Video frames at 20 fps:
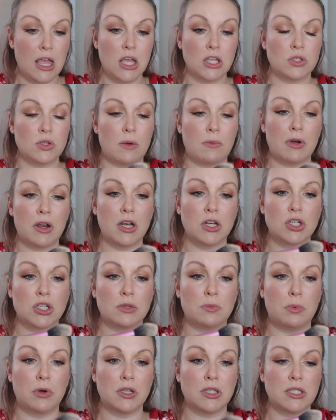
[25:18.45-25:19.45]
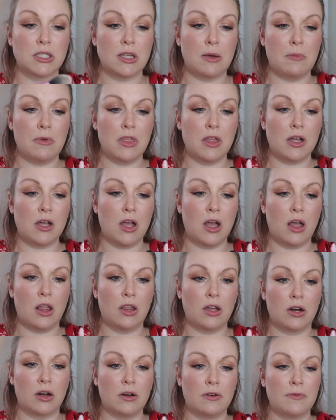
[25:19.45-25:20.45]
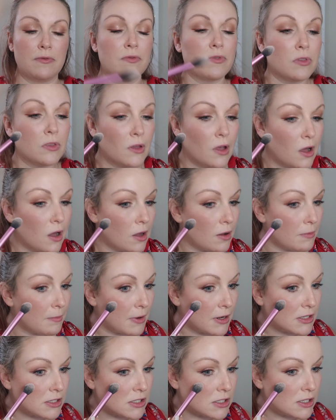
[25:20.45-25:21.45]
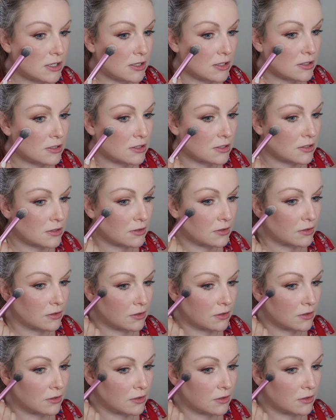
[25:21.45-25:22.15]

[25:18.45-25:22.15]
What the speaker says: So I'm going to just put some of the color on my cheeks,